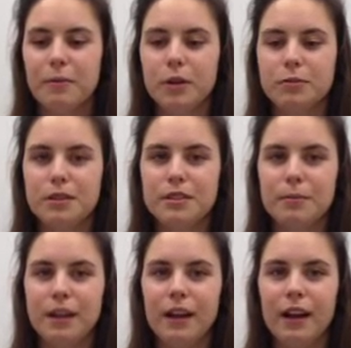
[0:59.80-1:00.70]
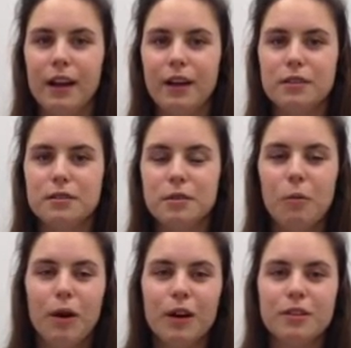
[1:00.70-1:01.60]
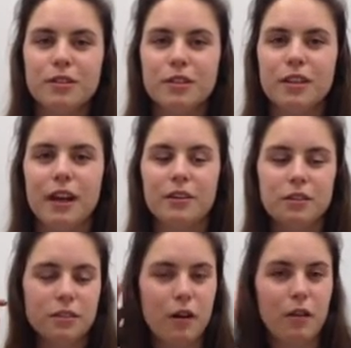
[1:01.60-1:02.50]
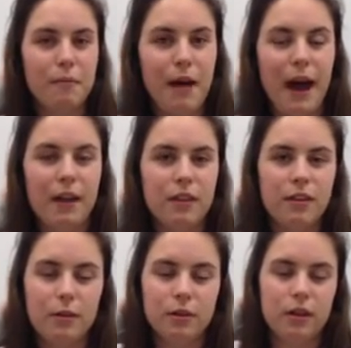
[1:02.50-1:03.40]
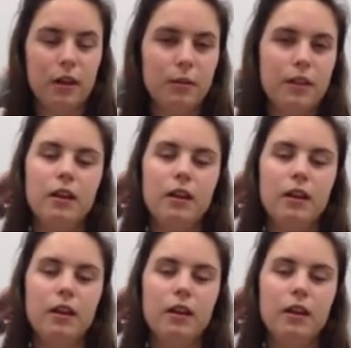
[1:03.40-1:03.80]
Which was something I somewhat understood. I understood all the math that went along with